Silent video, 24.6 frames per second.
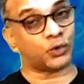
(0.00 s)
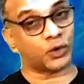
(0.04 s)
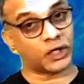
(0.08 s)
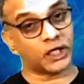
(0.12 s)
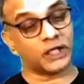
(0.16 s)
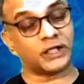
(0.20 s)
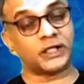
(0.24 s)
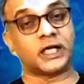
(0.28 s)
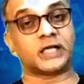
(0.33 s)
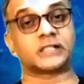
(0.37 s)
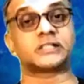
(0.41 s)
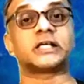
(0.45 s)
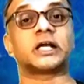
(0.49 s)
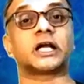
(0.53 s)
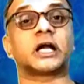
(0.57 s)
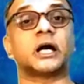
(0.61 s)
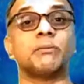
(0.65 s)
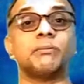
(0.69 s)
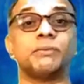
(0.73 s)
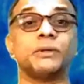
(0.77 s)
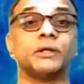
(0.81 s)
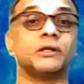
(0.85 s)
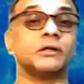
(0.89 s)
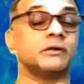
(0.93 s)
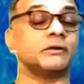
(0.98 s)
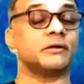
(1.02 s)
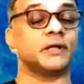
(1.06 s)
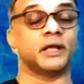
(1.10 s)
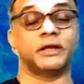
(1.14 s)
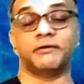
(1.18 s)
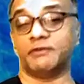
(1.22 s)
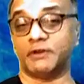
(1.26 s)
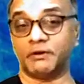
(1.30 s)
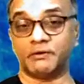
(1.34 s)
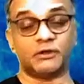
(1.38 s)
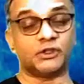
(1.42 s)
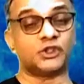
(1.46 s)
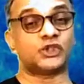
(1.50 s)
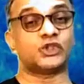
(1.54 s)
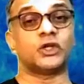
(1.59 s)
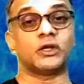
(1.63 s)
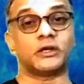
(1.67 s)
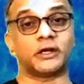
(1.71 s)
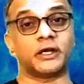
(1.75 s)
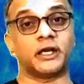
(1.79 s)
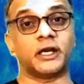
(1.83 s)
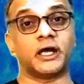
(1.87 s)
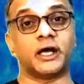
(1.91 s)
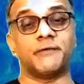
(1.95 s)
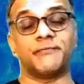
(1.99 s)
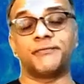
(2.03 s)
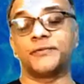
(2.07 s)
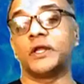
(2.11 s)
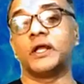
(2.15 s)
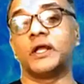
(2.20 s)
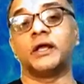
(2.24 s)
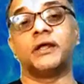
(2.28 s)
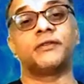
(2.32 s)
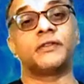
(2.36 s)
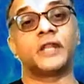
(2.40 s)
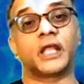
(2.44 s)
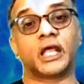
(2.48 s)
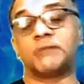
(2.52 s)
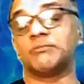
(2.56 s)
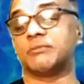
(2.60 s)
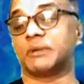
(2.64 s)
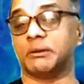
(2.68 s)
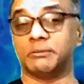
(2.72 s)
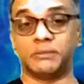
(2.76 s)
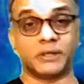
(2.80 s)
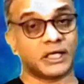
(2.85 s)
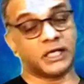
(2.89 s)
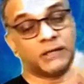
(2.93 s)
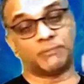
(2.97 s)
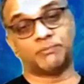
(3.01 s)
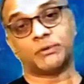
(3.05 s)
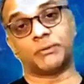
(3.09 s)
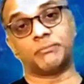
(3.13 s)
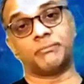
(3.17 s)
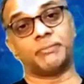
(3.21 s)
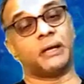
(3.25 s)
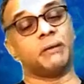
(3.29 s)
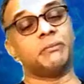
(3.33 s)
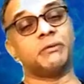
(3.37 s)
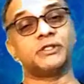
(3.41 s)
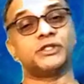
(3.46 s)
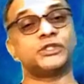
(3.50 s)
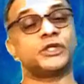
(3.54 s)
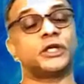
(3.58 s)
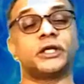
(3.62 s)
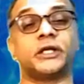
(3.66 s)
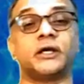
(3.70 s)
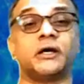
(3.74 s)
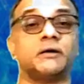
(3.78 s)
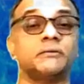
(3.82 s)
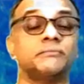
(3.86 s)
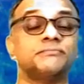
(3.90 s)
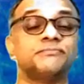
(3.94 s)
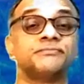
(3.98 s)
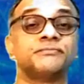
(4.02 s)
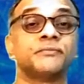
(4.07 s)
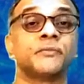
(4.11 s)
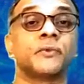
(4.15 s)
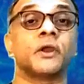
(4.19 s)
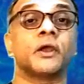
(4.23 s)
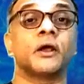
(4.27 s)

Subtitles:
out together as a couple, even when children are there, maybe keep a babysitter,